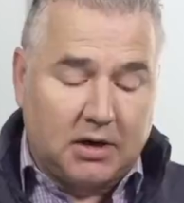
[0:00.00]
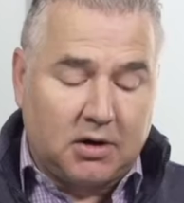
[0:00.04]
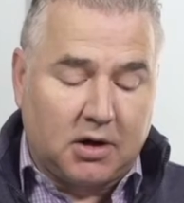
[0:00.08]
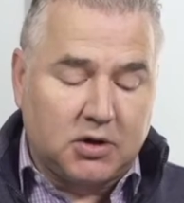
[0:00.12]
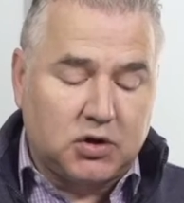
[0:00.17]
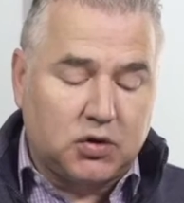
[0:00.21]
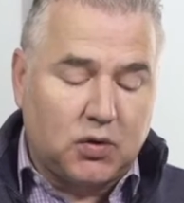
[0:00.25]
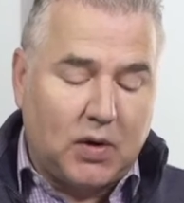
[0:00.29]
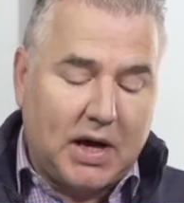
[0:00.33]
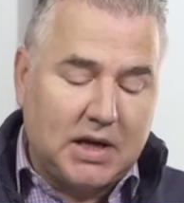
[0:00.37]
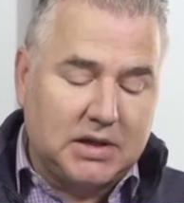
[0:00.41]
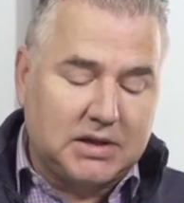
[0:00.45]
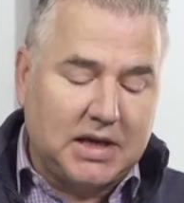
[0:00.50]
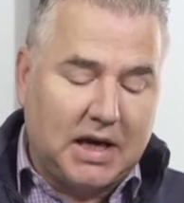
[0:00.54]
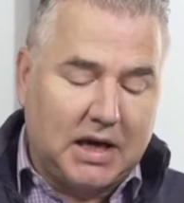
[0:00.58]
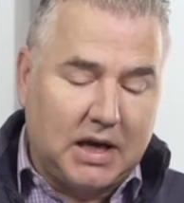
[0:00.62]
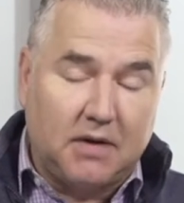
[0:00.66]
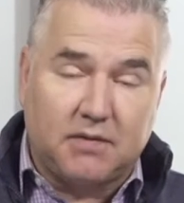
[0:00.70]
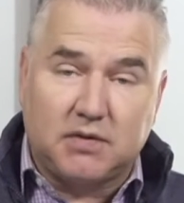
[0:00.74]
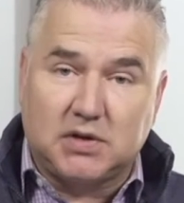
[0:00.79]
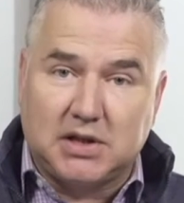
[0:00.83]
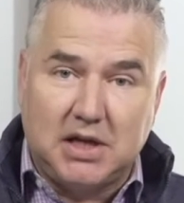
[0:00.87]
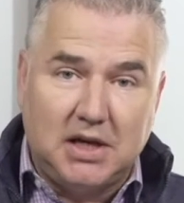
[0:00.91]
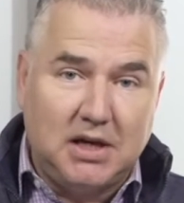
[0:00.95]
It also has
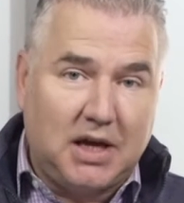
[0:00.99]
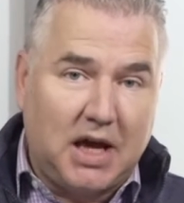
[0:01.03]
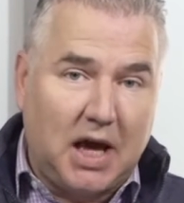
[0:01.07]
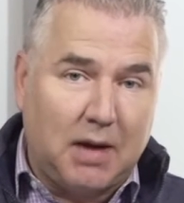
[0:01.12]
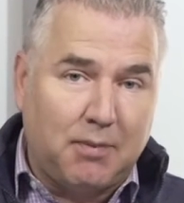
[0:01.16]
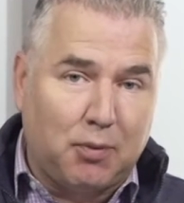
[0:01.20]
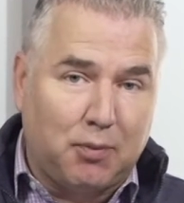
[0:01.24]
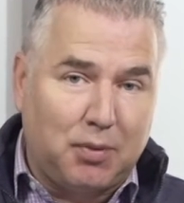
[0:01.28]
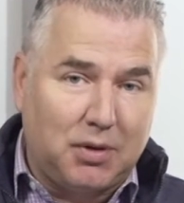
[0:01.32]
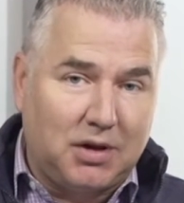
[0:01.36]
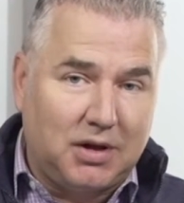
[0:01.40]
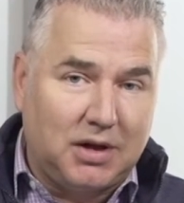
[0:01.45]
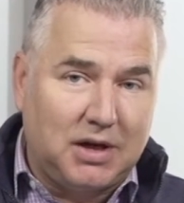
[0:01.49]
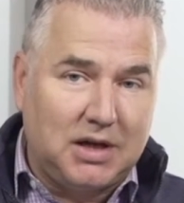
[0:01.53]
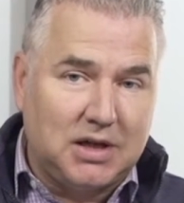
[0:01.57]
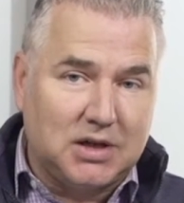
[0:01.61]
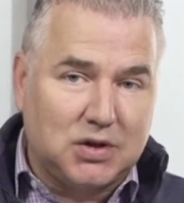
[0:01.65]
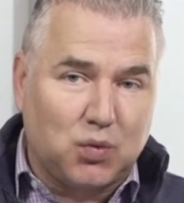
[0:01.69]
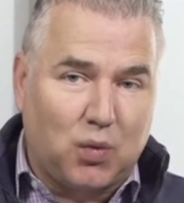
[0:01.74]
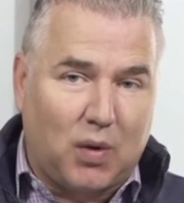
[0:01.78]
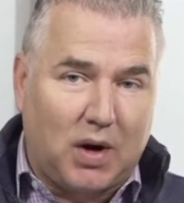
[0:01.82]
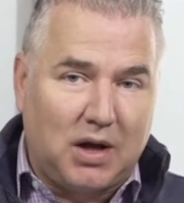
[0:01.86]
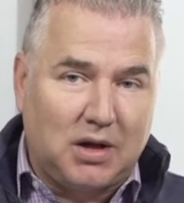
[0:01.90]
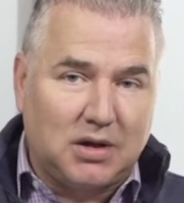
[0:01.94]
NFC capability
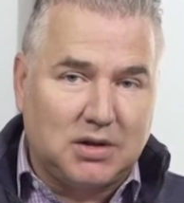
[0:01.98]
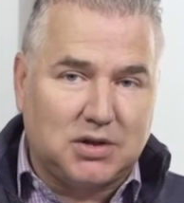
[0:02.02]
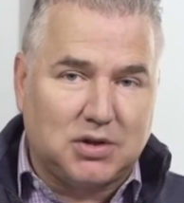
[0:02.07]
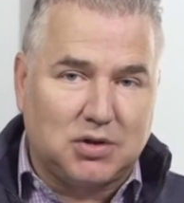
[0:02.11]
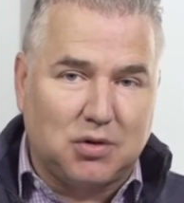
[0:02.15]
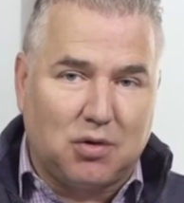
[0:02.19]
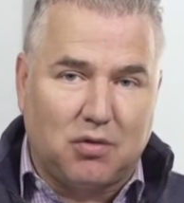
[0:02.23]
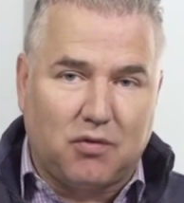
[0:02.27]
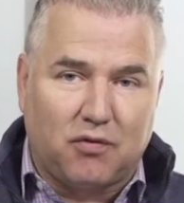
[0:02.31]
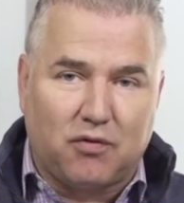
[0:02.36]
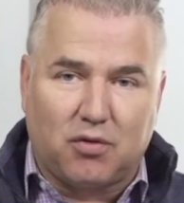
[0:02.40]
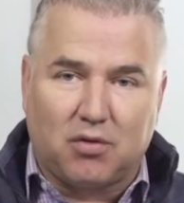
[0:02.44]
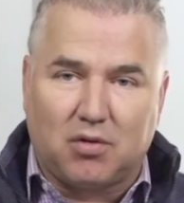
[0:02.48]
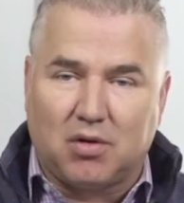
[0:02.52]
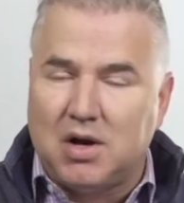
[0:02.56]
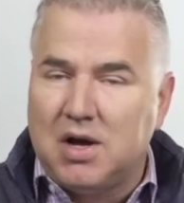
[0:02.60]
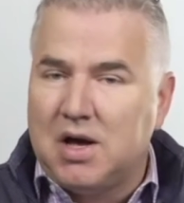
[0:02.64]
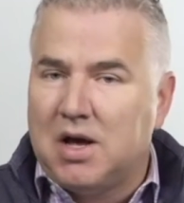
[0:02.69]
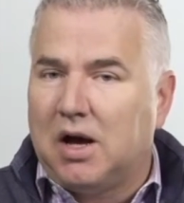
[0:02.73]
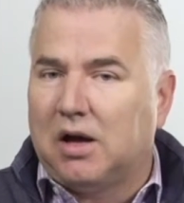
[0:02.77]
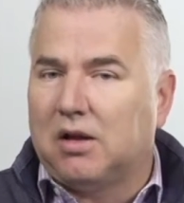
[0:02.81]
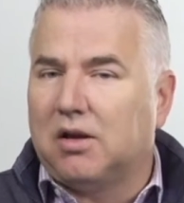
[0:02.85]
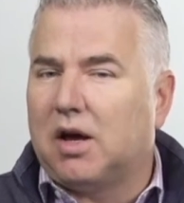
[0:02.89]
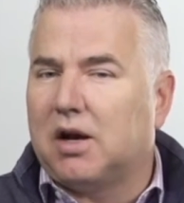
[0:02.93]
as well. So for
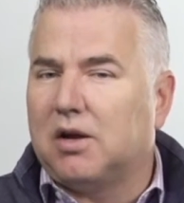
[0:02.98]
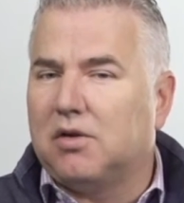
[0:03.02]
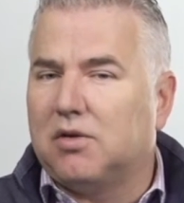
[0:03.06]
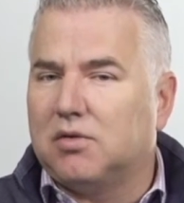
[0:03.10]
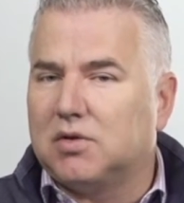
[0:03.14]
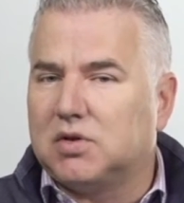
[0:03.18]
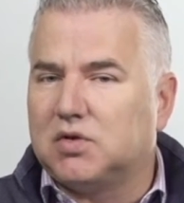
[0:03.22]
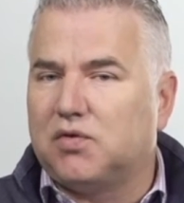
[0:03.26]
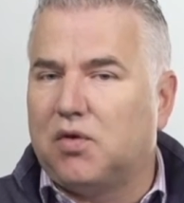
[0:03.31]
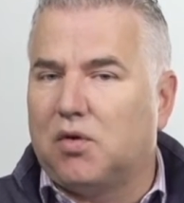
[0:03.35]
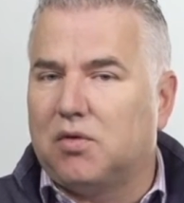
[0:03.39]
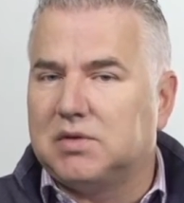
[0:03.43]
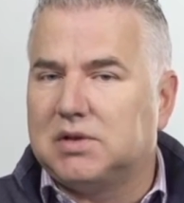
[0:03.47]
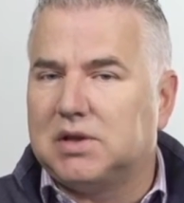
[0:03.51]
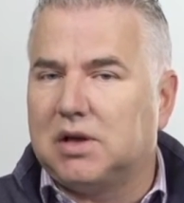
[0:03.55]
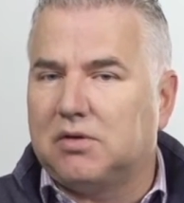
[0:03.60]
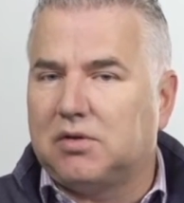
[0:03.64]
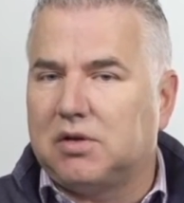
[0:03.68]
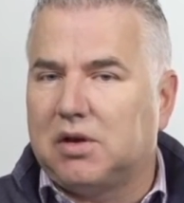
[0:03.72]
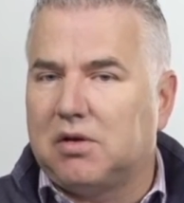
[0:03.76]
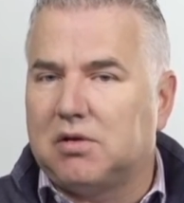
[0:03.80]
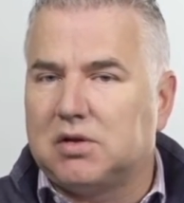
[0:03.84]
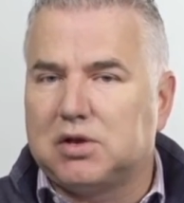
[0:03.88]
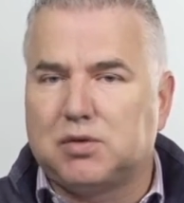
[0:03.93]
a lot of those phones
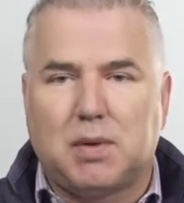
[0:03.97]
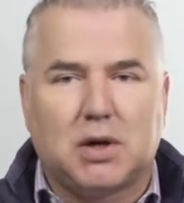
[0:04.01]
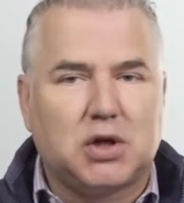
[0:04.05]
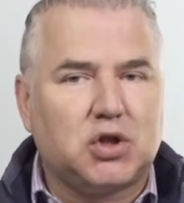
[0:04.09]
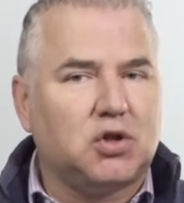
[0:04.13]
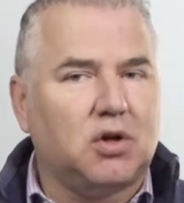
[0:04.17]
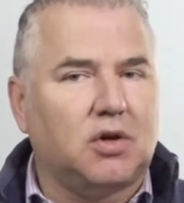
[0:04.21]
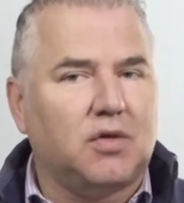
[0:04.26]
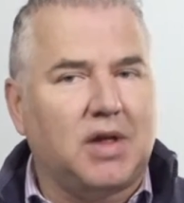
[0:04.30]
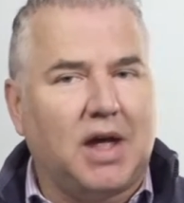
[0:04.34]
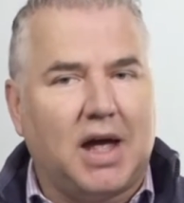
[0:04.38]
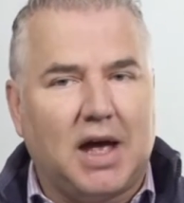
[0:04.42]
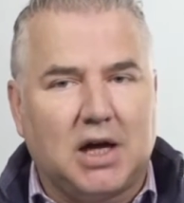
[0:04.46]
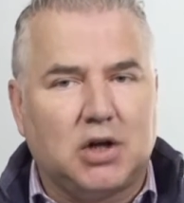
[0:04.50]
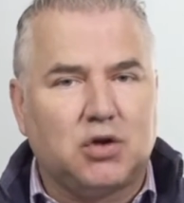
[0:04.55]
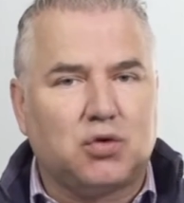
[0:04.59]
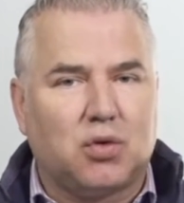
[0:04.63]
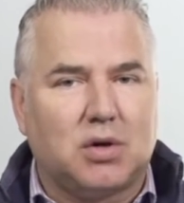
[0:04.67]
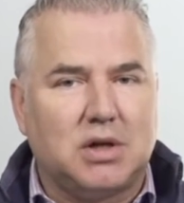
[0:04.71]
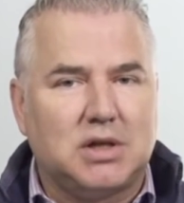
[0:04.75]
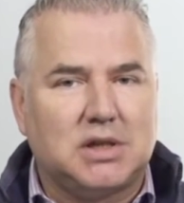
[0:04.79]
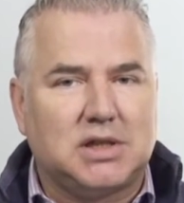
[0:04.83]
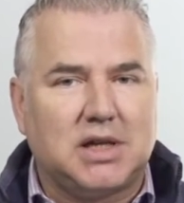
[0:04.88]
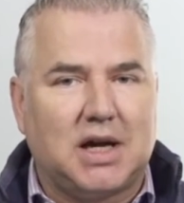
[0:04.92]
out there, especially on the
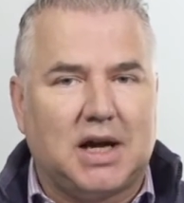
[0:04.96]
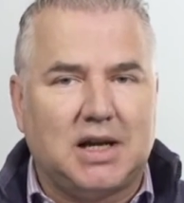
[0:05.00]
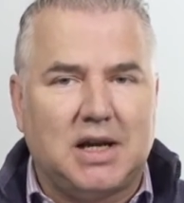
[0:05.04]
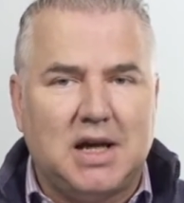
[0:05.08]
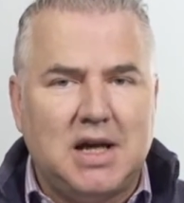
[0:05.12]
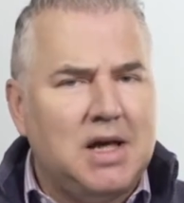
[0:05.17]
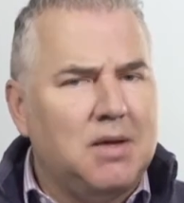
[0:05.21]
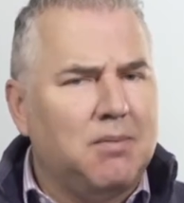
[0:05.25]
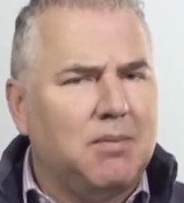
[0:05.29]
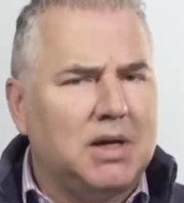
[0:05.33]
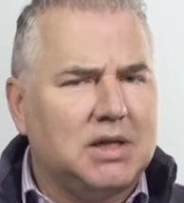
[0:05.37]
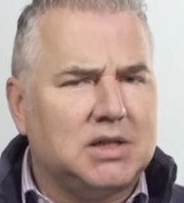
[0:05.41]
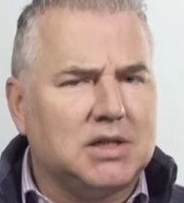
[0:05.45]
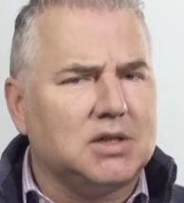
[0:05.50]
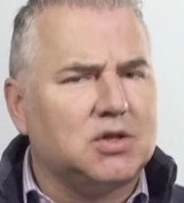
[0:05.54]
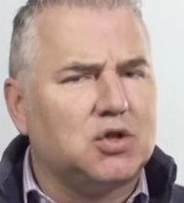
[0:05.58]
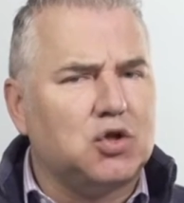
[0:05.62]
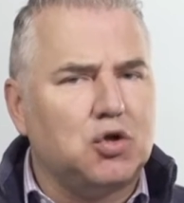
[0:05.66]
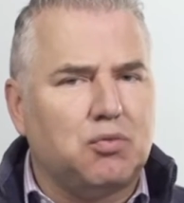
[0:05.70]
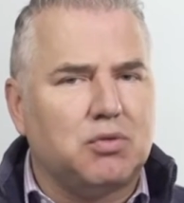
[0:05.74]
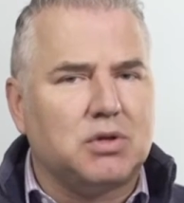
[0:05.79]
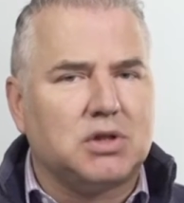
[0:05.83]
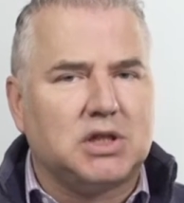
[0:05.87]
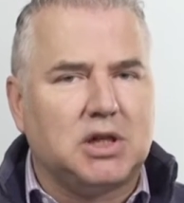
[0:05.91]
Android side, makes it
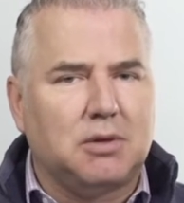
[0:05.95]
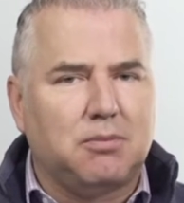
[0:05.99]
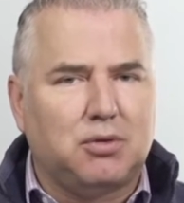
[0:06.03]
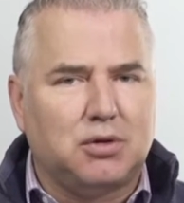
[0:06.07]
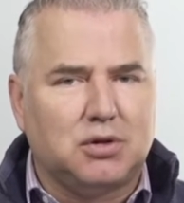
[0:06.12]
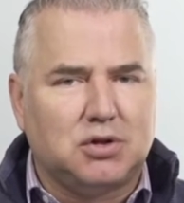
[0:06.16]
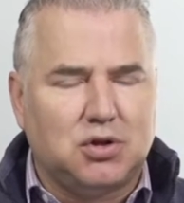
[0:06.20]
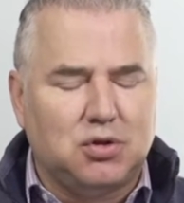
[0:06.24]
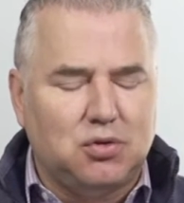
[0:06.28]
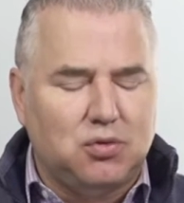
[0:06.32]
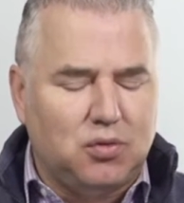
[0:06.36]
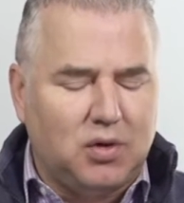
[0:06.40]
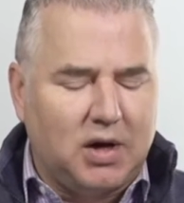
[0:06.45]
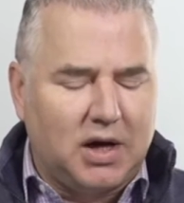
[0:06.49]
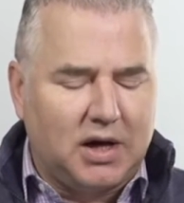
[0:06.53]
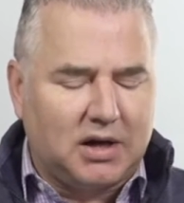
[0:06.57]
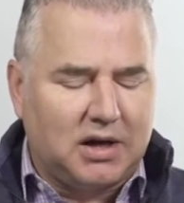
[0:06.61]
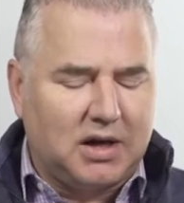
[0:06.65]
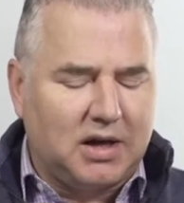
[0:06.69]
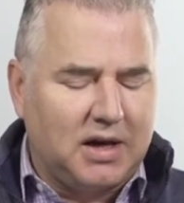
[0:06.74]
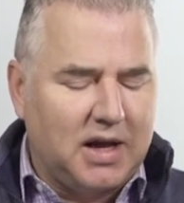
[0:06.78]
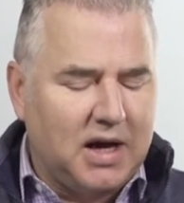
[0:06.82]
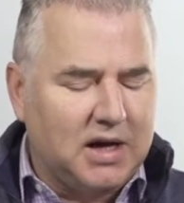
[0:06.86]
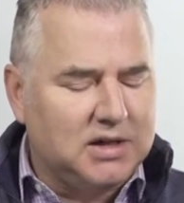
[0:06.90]
super simple to
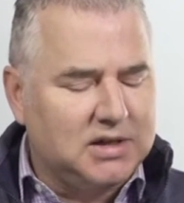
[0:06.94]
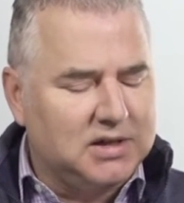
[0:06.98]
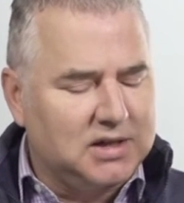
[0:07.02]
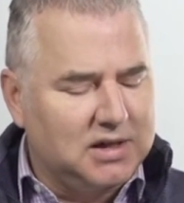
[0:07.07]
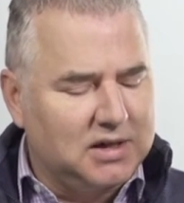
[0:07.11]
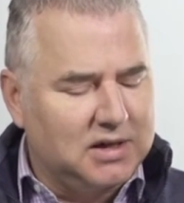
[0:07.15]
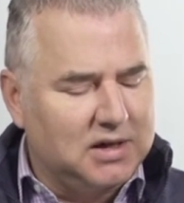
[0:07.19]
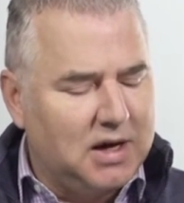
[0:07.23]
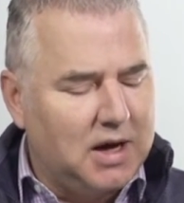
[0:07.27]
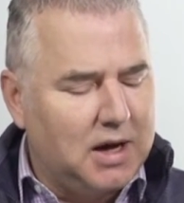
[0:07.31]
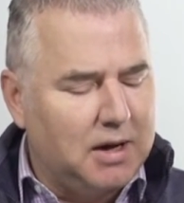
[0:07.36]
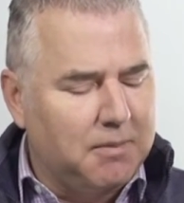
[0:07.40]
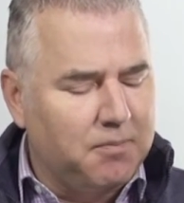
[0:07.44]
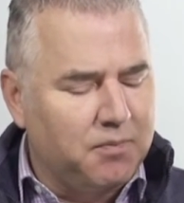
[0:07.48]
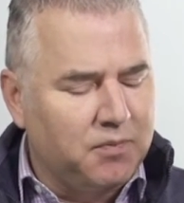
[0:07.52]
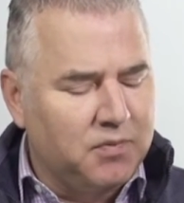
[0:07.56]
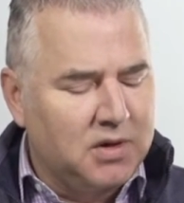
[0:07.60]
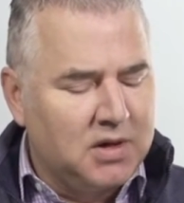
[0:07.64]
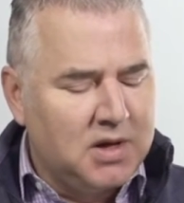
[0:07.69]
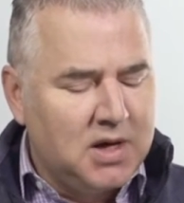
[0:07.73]
connect up.